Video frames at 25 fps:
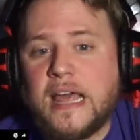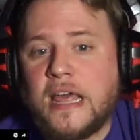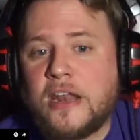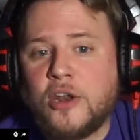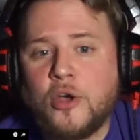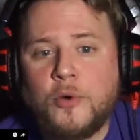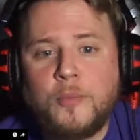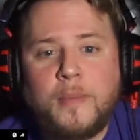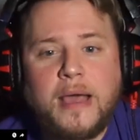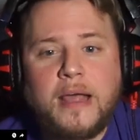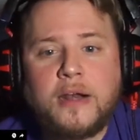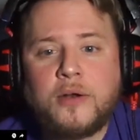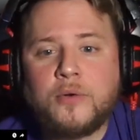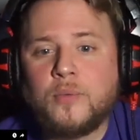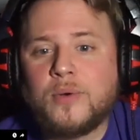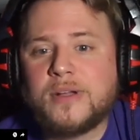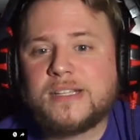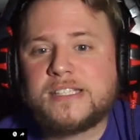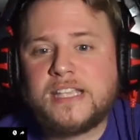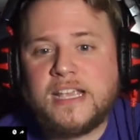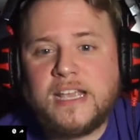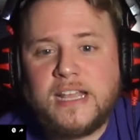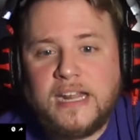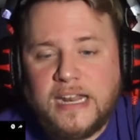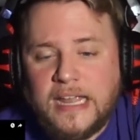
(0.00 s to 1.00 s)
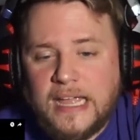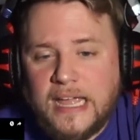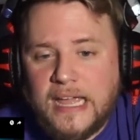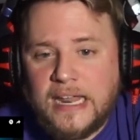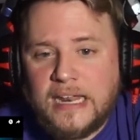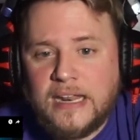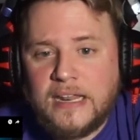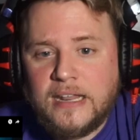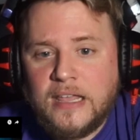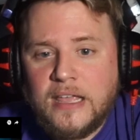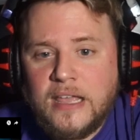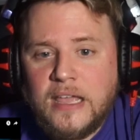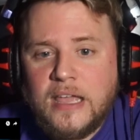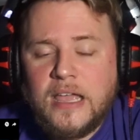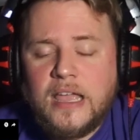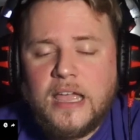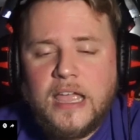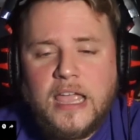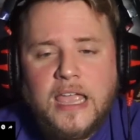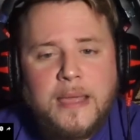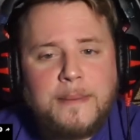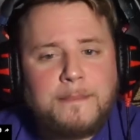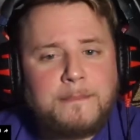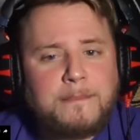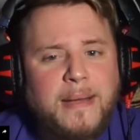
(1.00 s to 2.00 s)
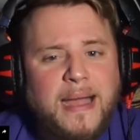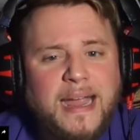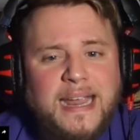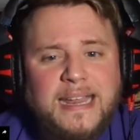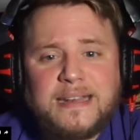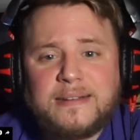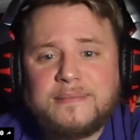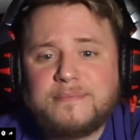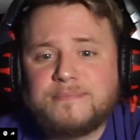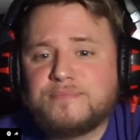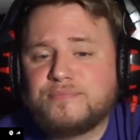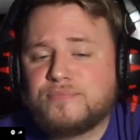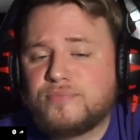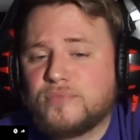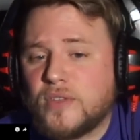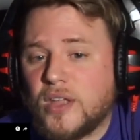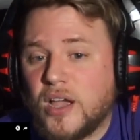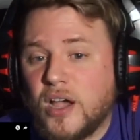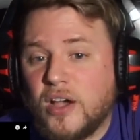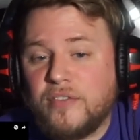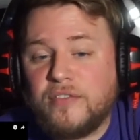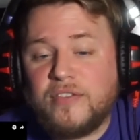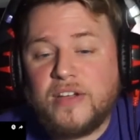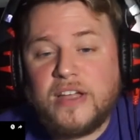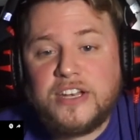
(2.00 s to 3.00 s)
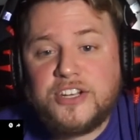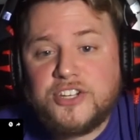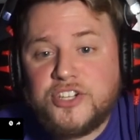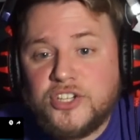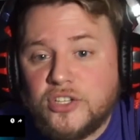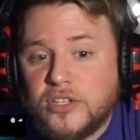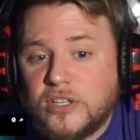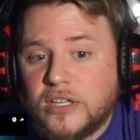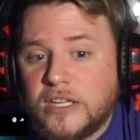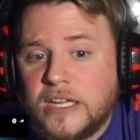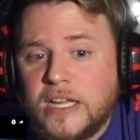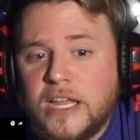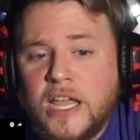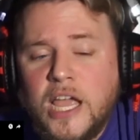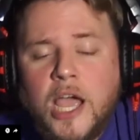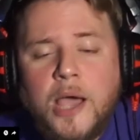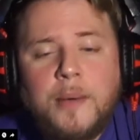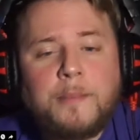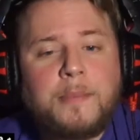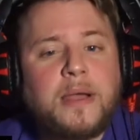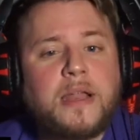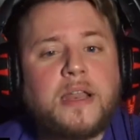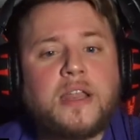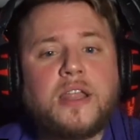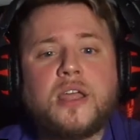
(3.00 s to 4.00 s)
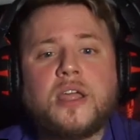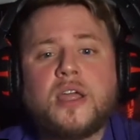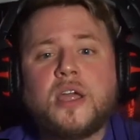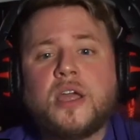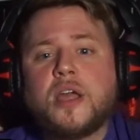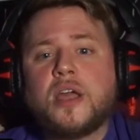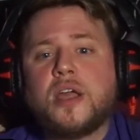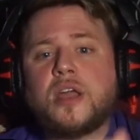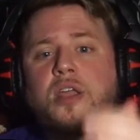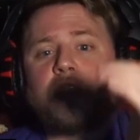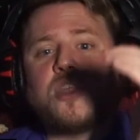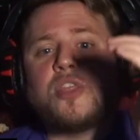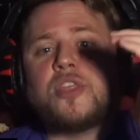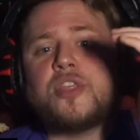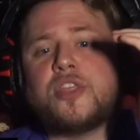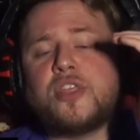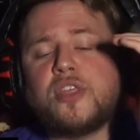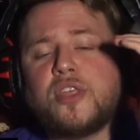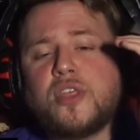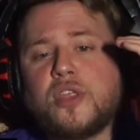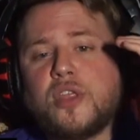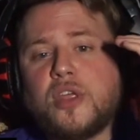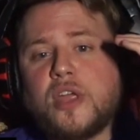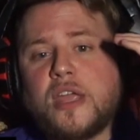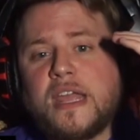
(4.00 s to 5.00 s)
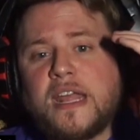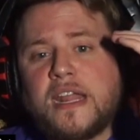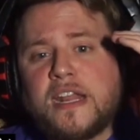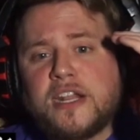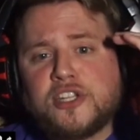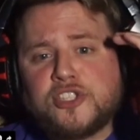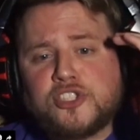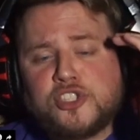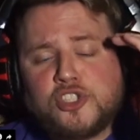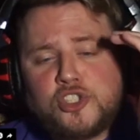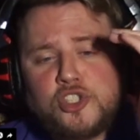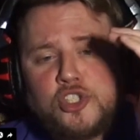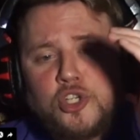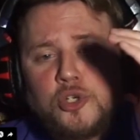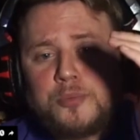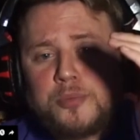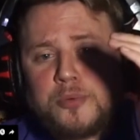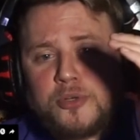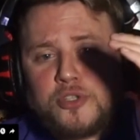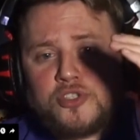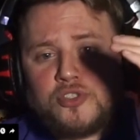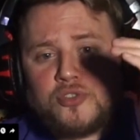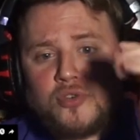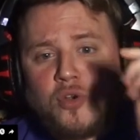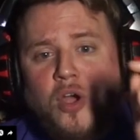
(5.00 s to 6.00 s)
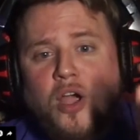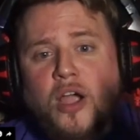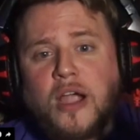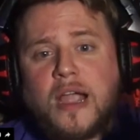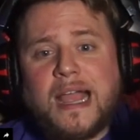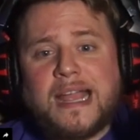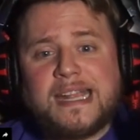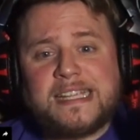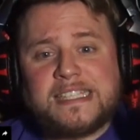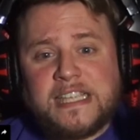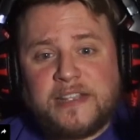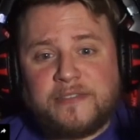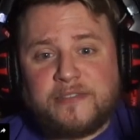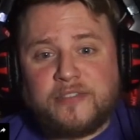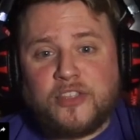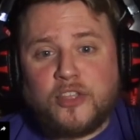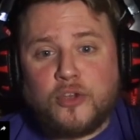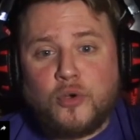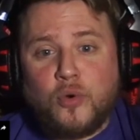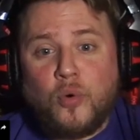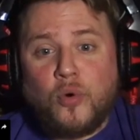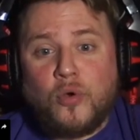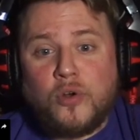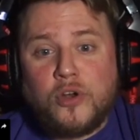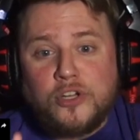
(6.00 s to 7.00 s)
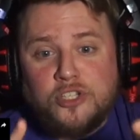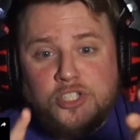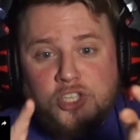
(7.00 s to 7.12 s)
No matter what's hitting it, it might eventually, but it is super strong except for the corners.